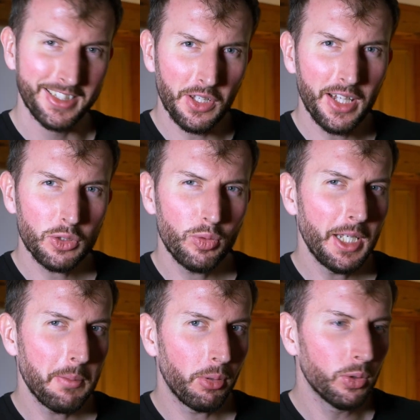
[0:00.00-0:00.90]
And so that's
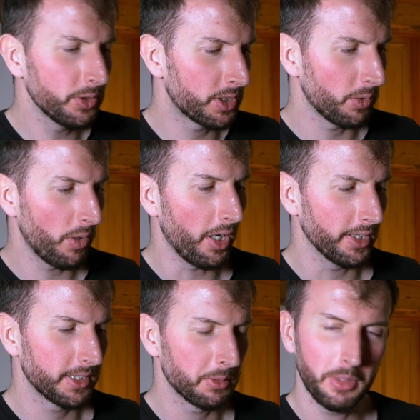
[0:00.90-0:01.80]
really important to
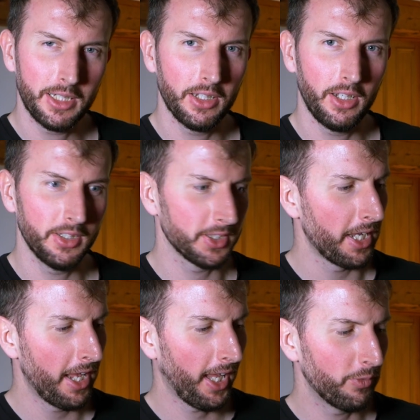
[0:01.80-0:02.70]
us,
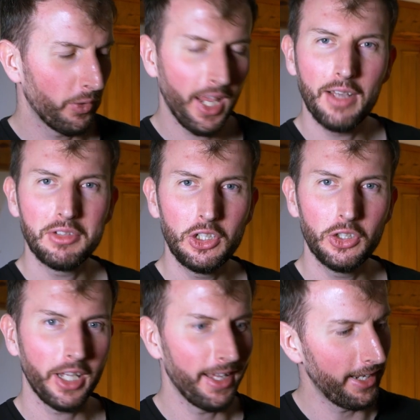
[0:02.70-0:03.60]
because if we have a
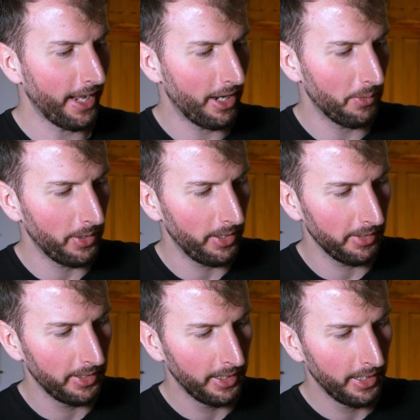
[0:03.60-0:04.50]
look at
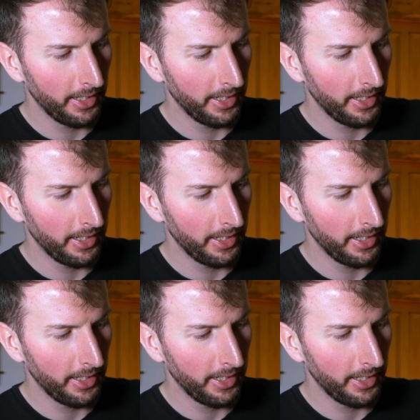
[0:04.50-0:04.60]
our